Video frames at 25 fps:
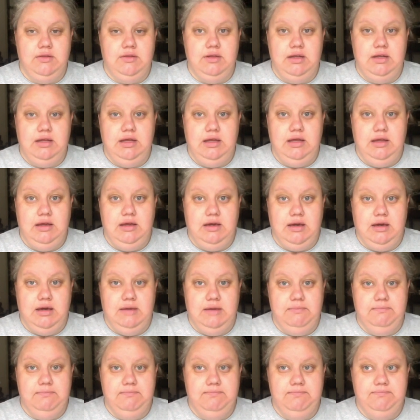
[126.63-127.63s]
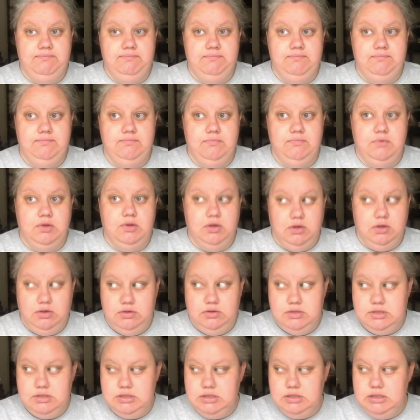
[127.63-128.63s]
that he
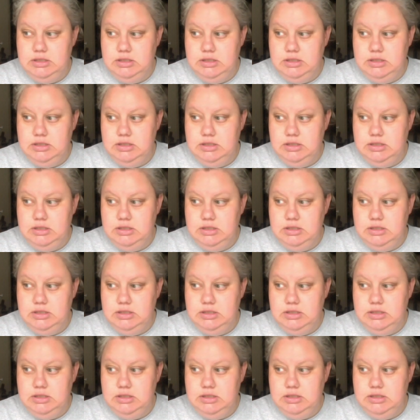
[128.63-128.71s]
learned.